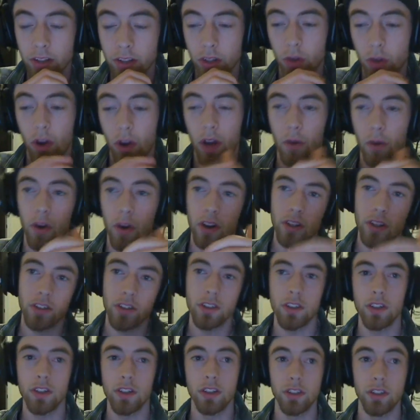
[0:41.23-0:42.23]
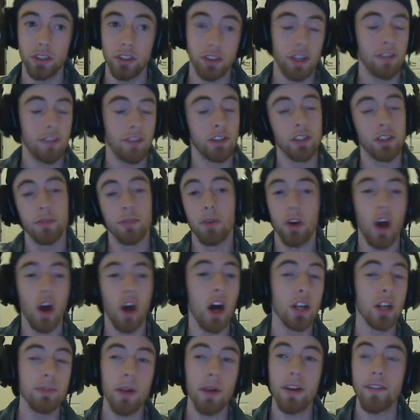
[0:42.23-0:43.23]
so I wanted to just give a simple
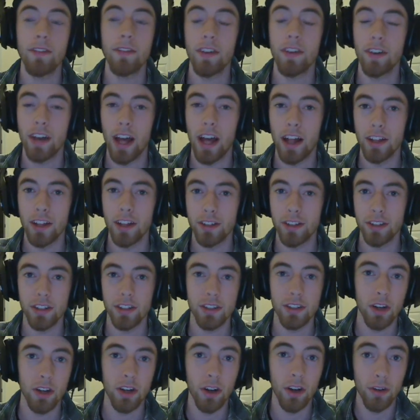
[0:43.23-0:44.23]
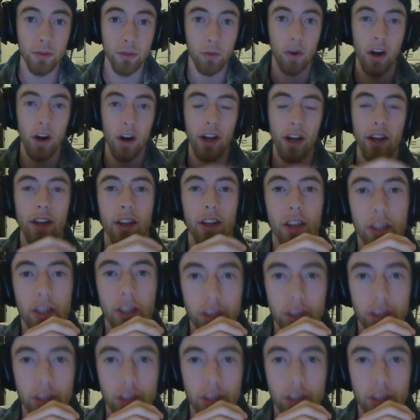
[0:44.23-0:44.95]
cost-benefit analysis of what